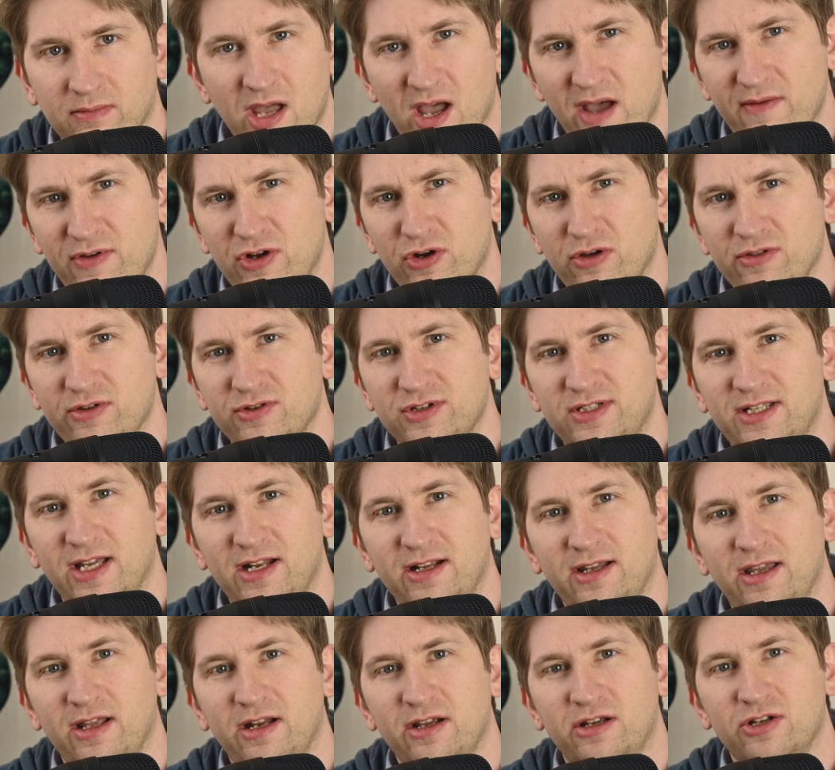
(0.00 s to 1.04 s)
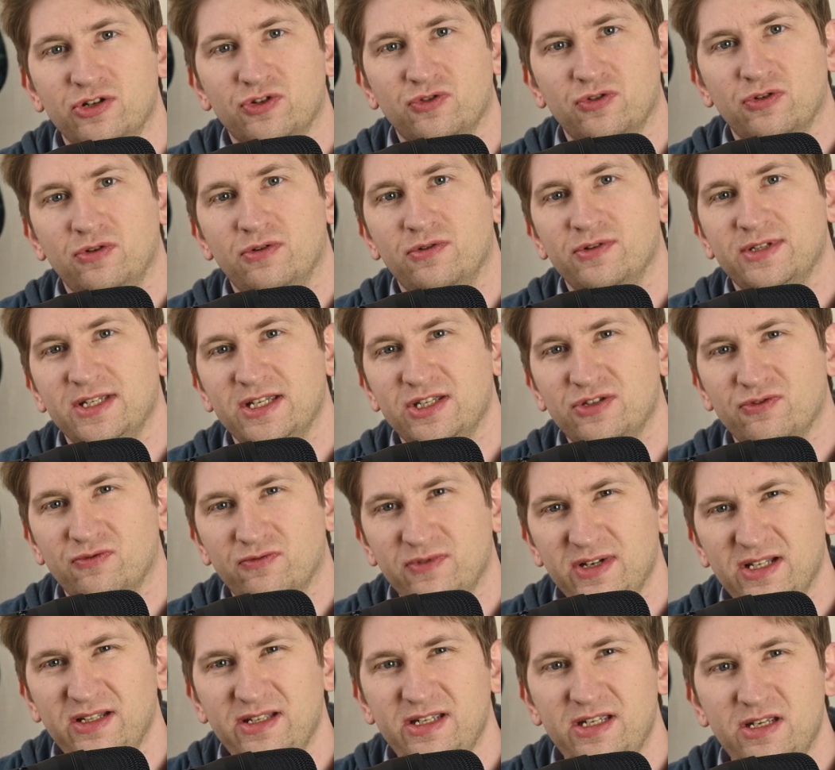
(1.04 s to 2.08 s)
Having all those dedicated controls is
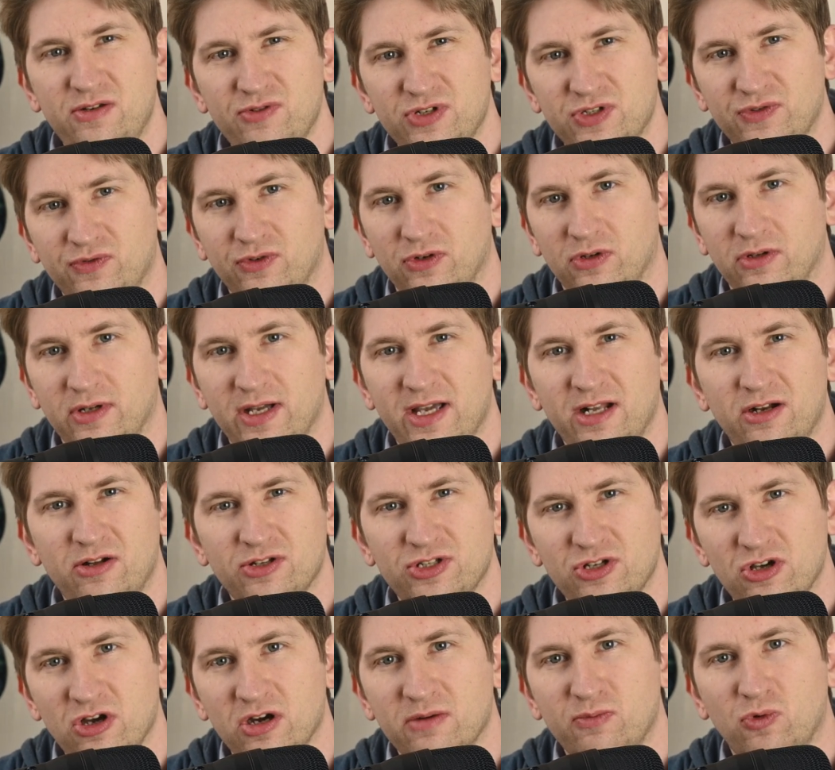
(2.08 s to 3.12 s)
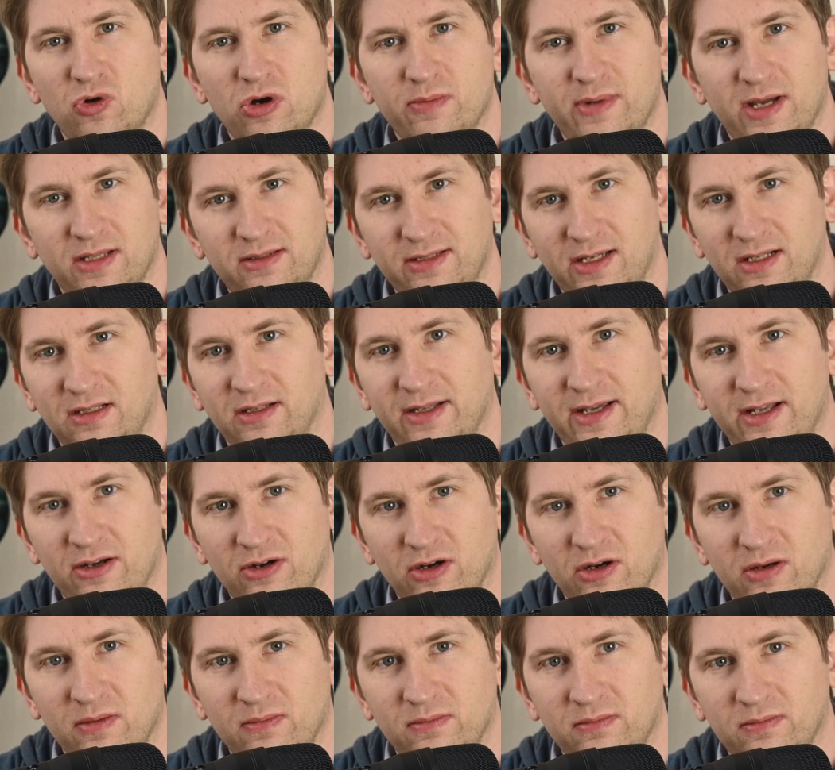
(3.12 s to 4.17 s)
really useful, and I'll talk more about that
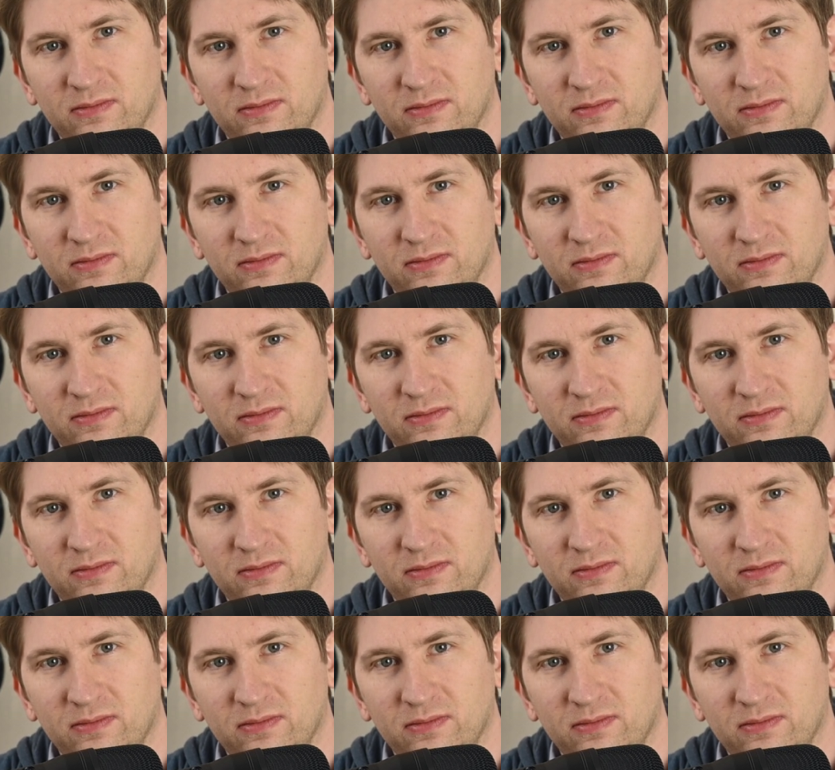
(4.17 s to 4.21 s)
later.